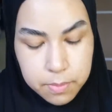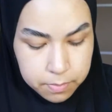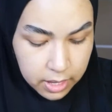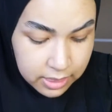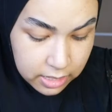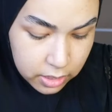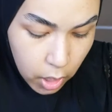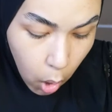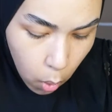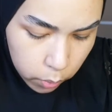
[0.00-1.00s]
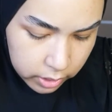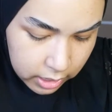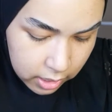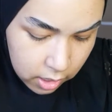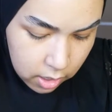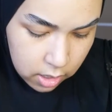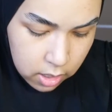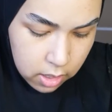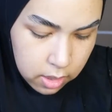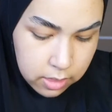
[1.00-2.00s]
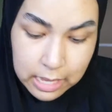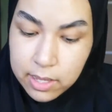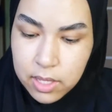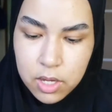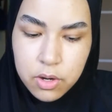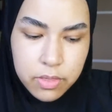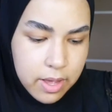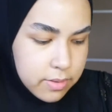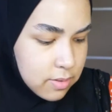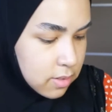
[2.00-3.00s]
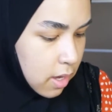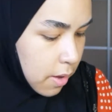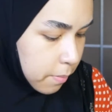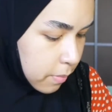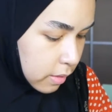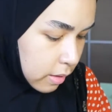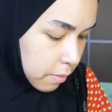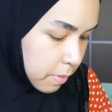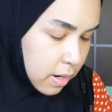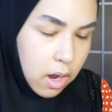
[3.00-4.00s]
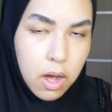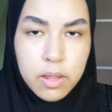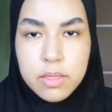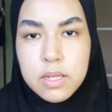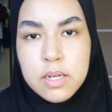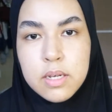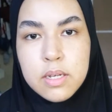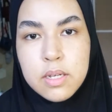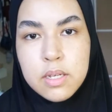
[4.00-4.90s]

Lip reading: I think the only thing here that's a little bit on the,